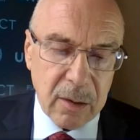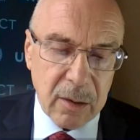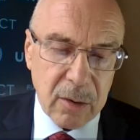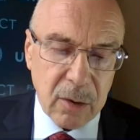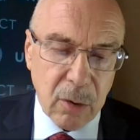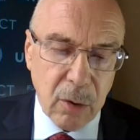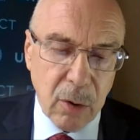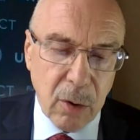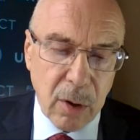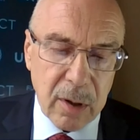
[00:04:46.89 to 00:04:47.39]

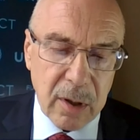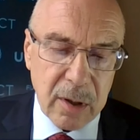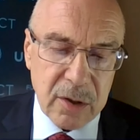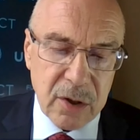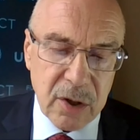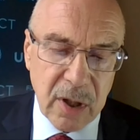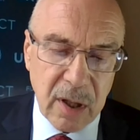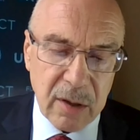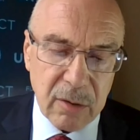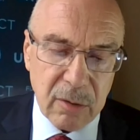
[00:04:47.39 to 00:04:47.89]
In early
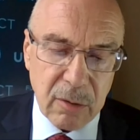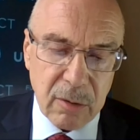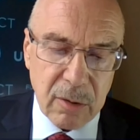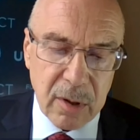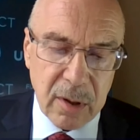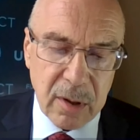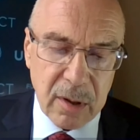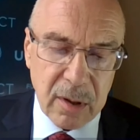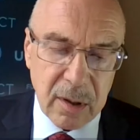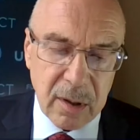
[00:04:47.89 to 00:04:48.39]

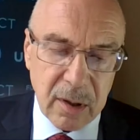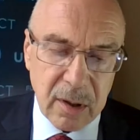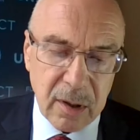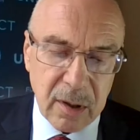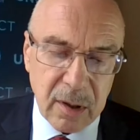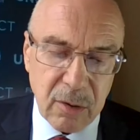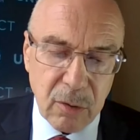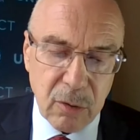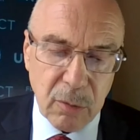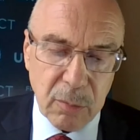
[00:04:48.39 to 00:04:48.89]
January,
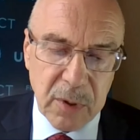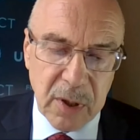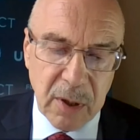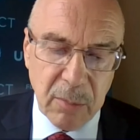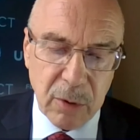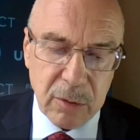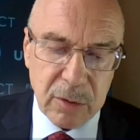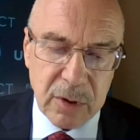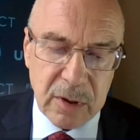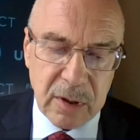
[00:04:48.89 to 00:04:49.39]
the group
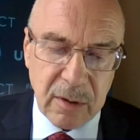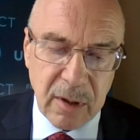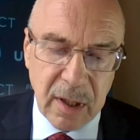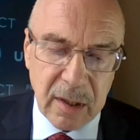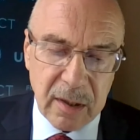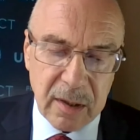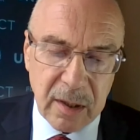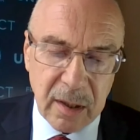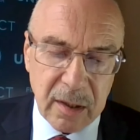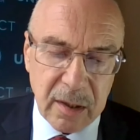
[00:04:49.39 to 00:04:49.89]

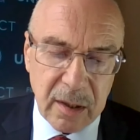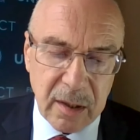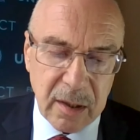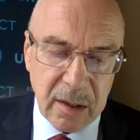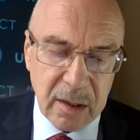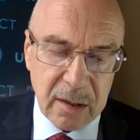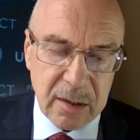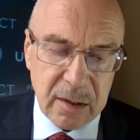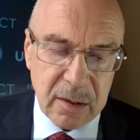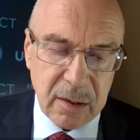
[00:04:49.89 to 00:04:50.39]
demonstrated
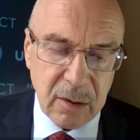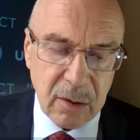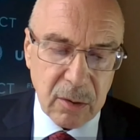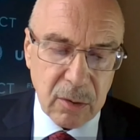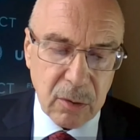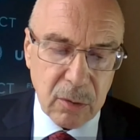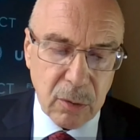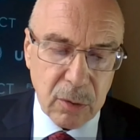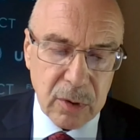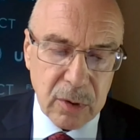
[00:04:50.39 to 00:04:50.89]
its
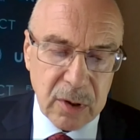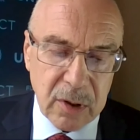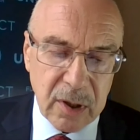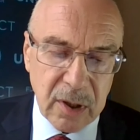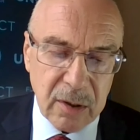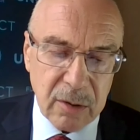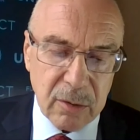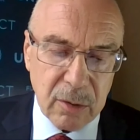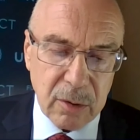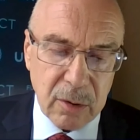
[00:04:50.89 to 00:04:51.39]

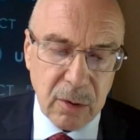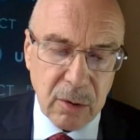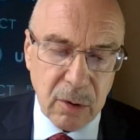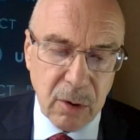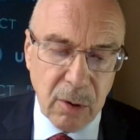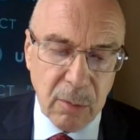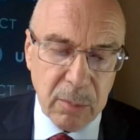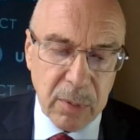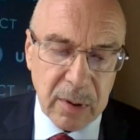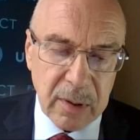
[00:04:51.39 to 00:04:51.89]
continued
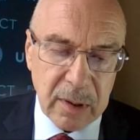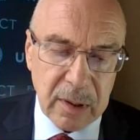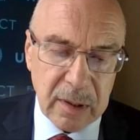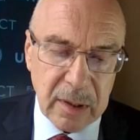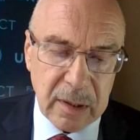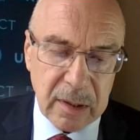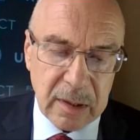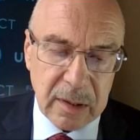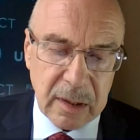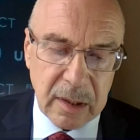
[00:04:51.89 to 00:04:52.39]
global
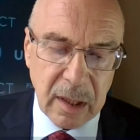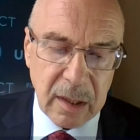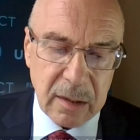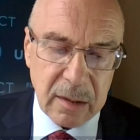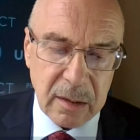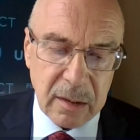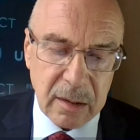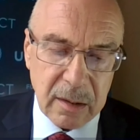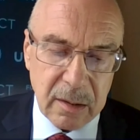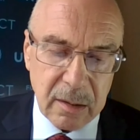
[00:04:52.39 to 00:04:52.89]

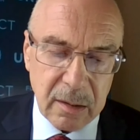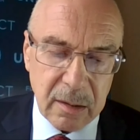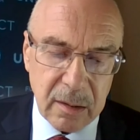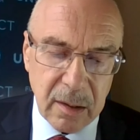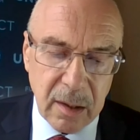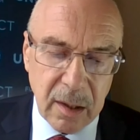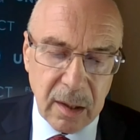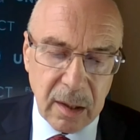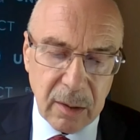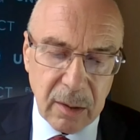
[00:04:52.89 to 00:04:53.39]
intent,
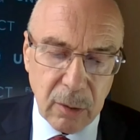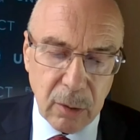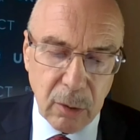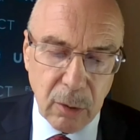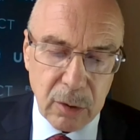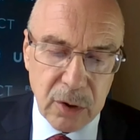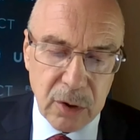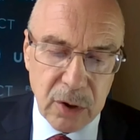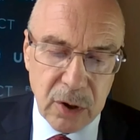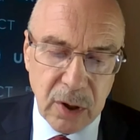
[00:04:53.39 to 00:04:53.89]

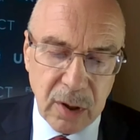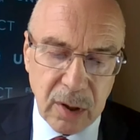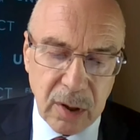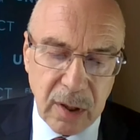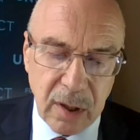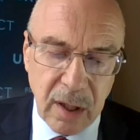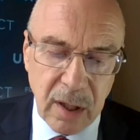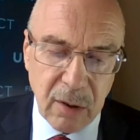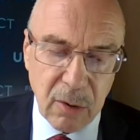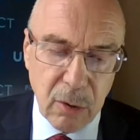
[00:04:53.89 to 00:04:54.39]

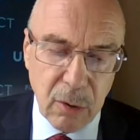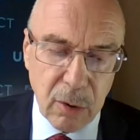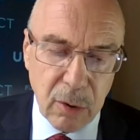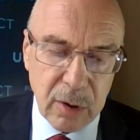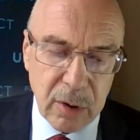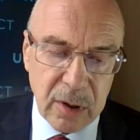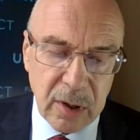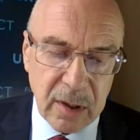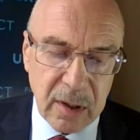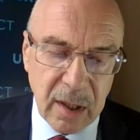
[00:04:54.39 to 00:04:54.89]
launching a
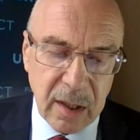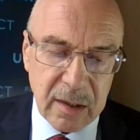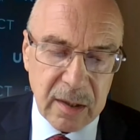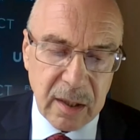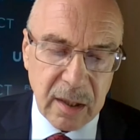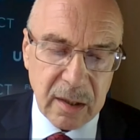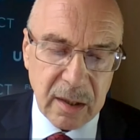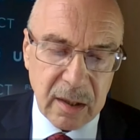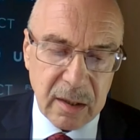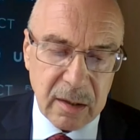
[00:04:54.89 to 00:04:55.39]

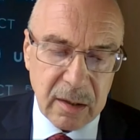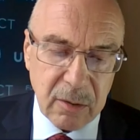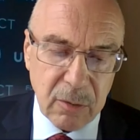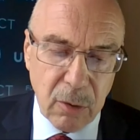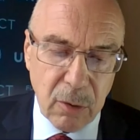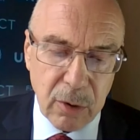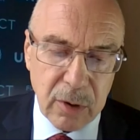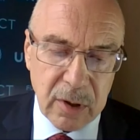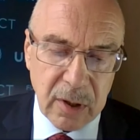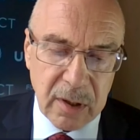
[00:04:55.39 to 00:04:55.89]
coordinated,
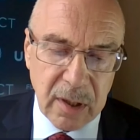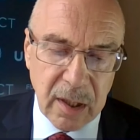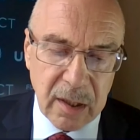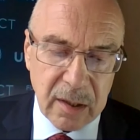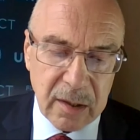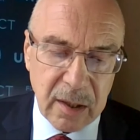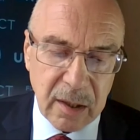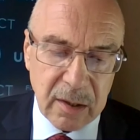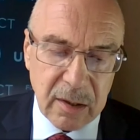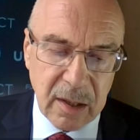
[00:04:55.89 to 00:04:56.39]

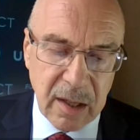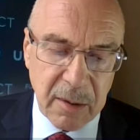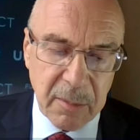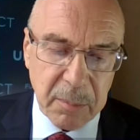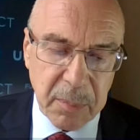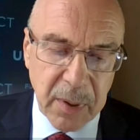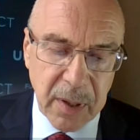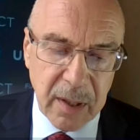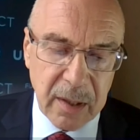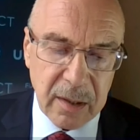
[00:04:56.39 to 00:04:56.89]
coordinated
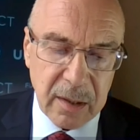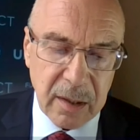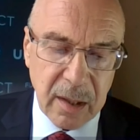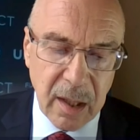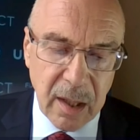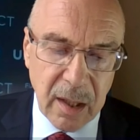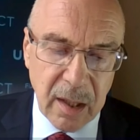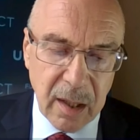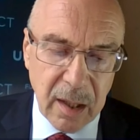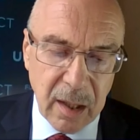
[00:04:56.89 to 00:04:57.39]

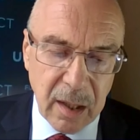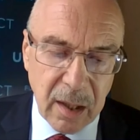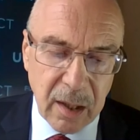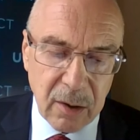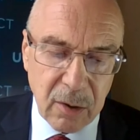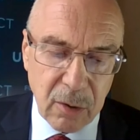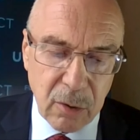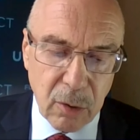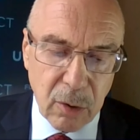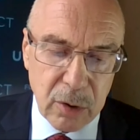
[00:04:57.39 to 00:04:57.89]
campaign
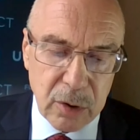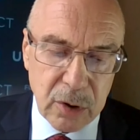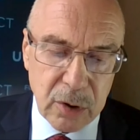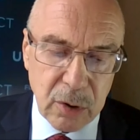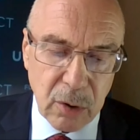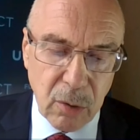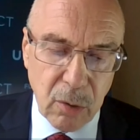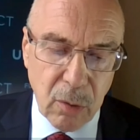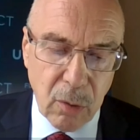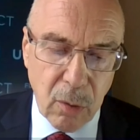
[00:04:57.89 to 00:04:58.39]

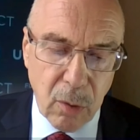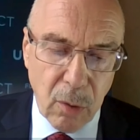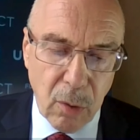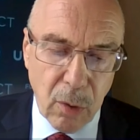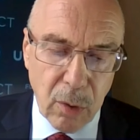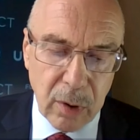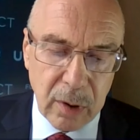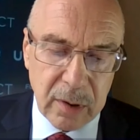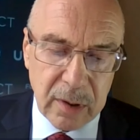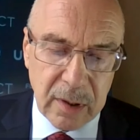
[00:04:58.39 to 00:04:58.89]
across
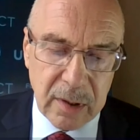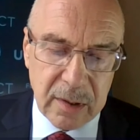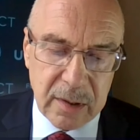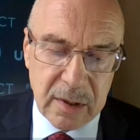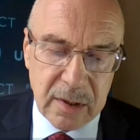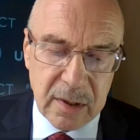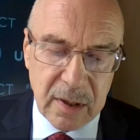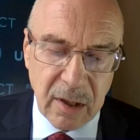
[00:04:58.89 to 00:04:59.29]
all its